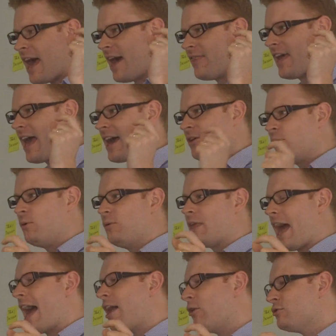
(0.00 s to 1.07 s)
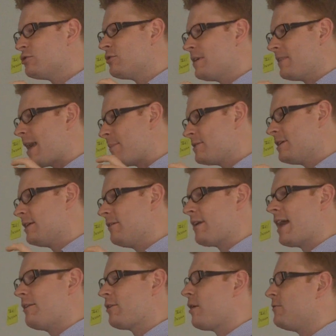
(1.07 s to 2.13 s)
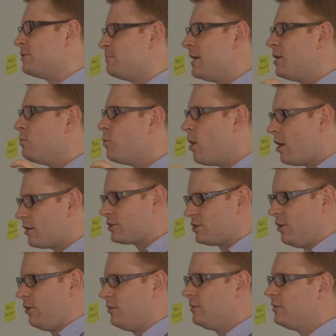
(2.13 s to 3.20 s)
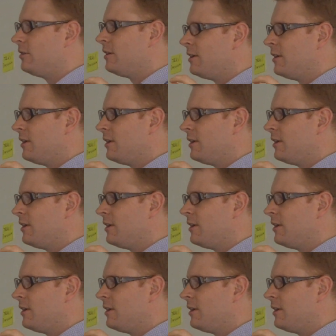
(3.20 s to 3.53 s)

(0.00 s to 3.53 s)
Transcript: and they had it all there, how long do you think that particular can of Coke is being worked on